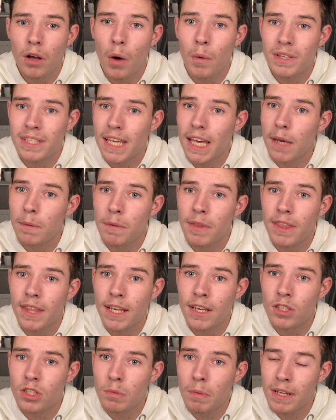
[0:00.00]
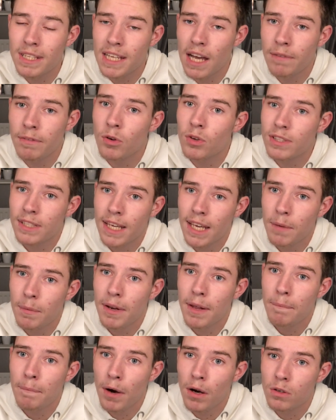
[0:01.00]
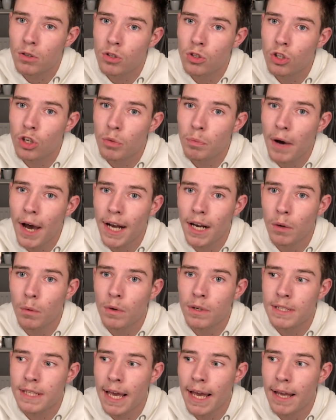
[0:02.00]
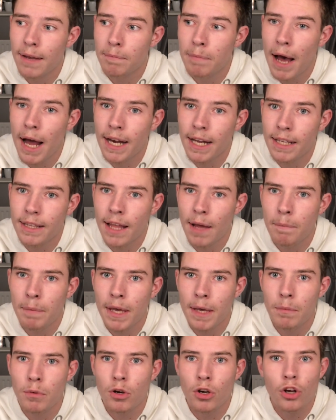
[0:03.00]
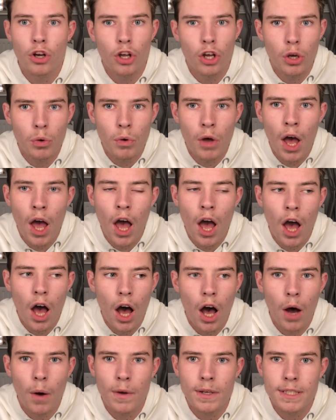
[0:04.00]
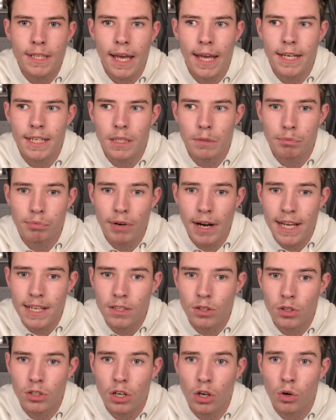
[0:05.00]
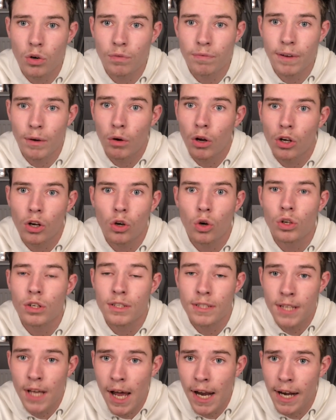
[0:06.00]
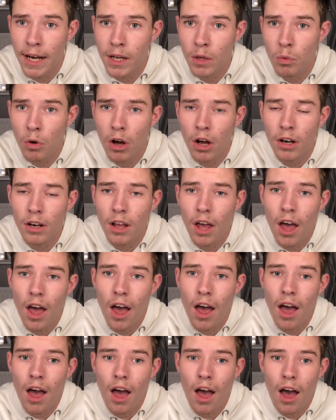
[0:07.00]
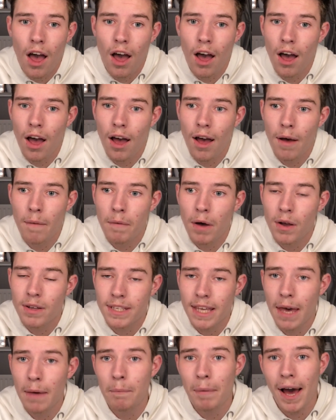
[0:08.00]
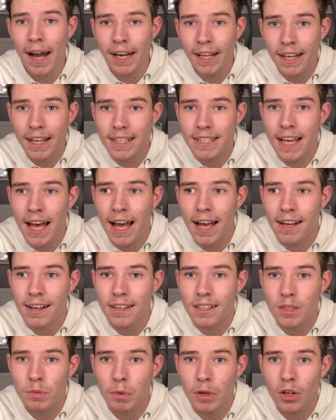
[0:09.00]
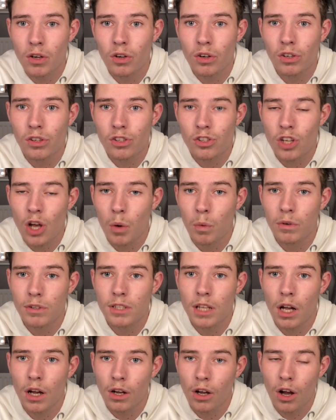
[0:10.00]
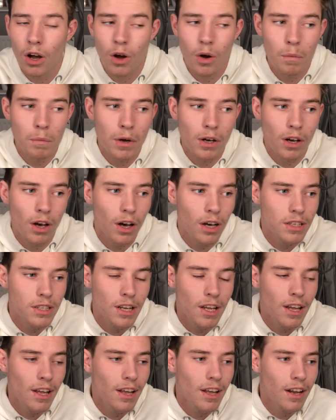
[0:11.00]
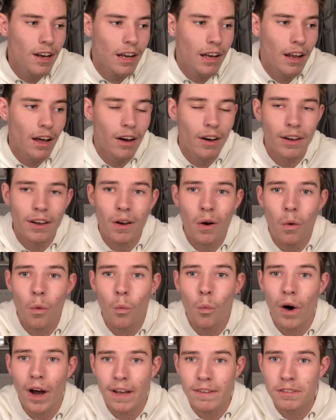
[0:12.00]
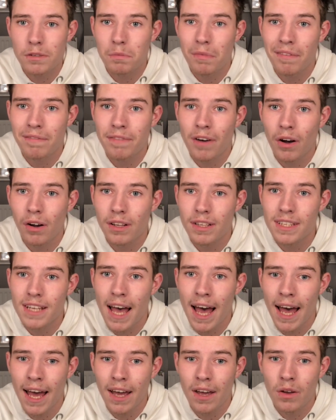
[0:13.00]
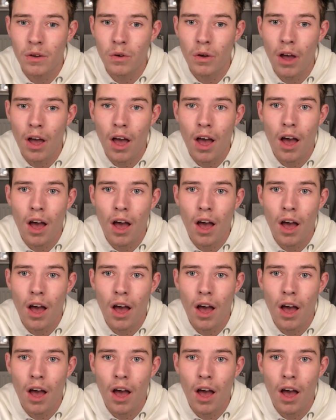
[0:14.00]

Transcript: was keeping things to myself, I was keeping it bottled up, and I was getting panic that people knew. I was getting depressed because I felt like I couldn't tell anyone. I was getting panic attacks because I was like, oh my god, like, what if someone finds out?